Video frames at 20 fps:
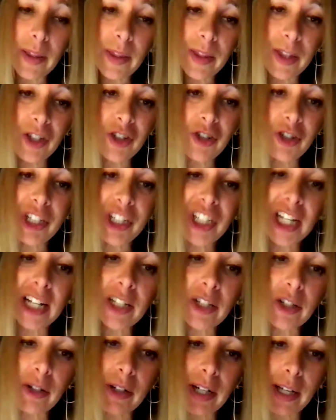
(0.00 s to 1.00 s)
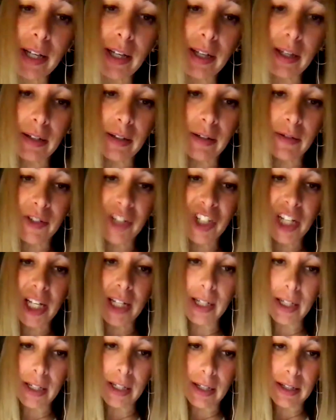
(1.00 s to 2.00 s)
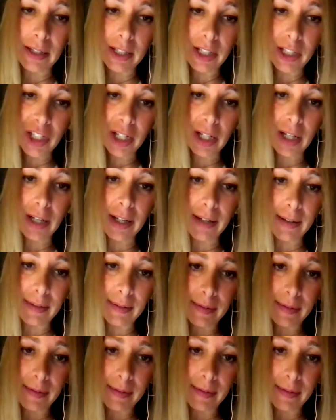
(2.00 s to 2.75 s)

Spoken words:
the trajectory of Jada on The Shy?